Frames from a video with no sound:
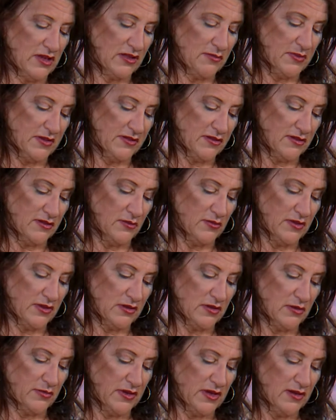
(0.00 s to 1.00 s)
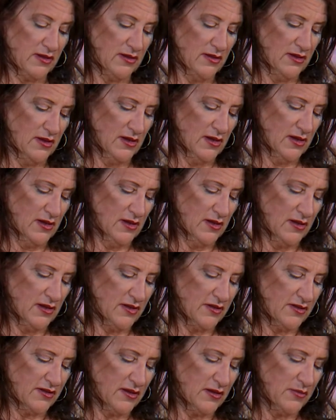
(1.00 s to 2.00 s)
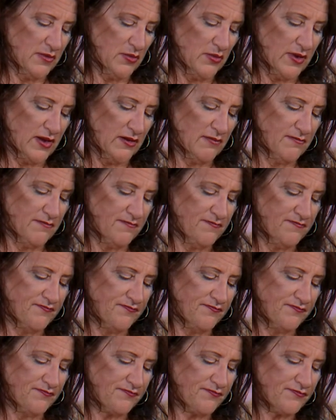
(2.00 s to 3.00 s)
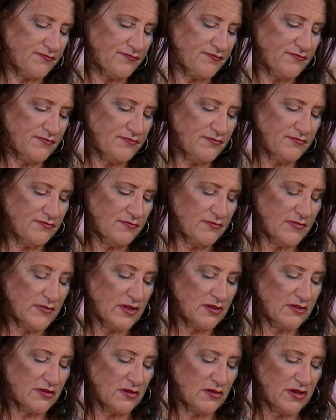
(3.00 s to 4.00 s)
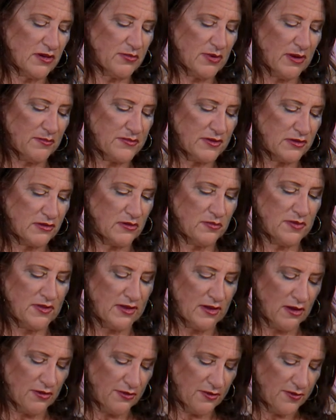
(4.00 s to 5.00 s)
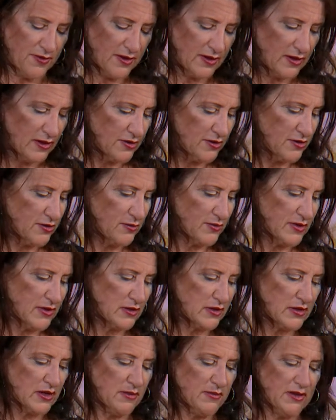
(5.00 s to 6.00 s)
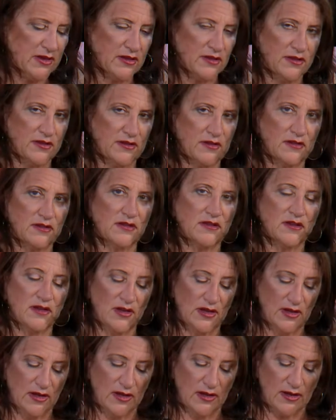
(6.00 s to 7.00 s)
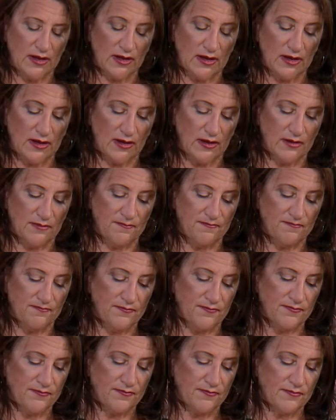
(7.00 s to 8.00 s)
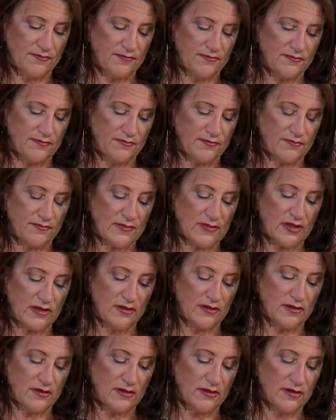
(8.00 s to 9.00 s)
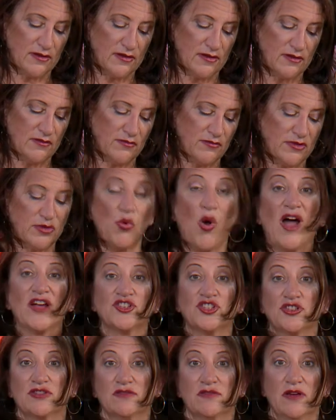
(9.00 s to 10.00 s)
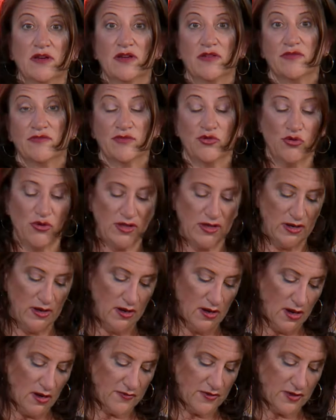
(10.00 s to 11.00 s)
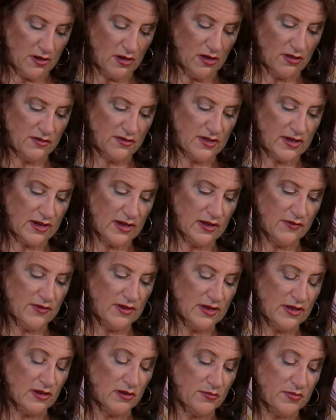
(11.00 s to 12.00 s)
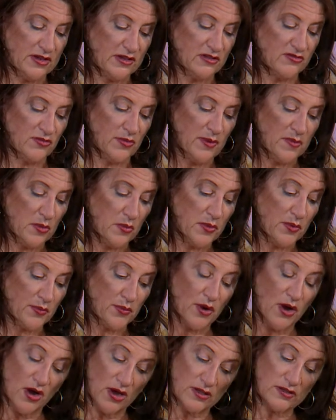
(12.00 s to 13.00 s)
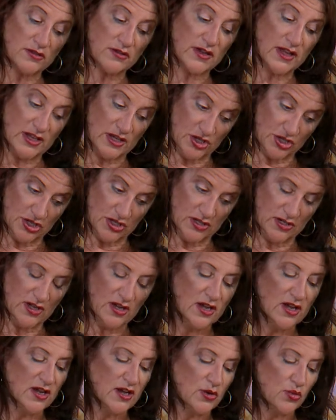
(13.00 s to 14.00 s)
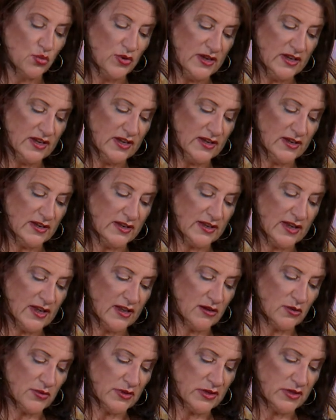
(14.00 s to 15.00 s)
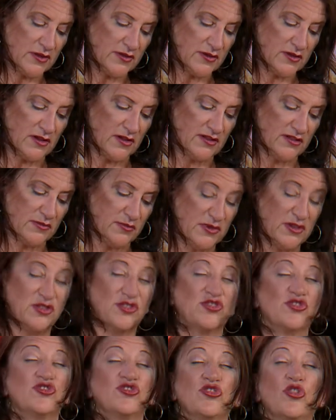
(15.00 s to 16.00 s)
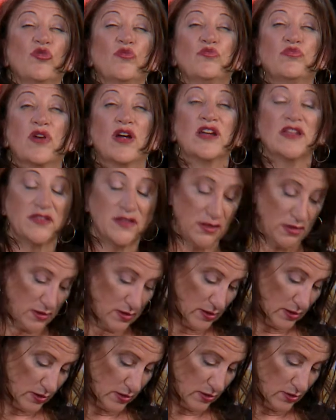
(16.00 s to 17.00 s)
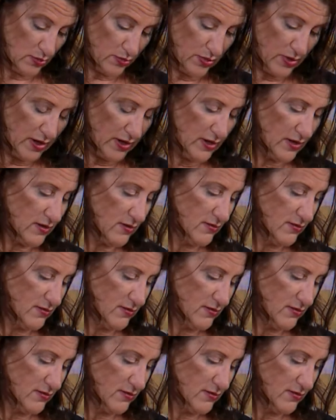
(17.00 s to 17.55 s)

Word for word: basically what it's going to be. It's going to be wet. So I'm going to pop this open. The other thing I do is I make a little um, uh, swatch, I don't call it, of the colors that I have in here. Because remember, when we're on location, we can't always see the colors because it's so bright. The sun is so bright.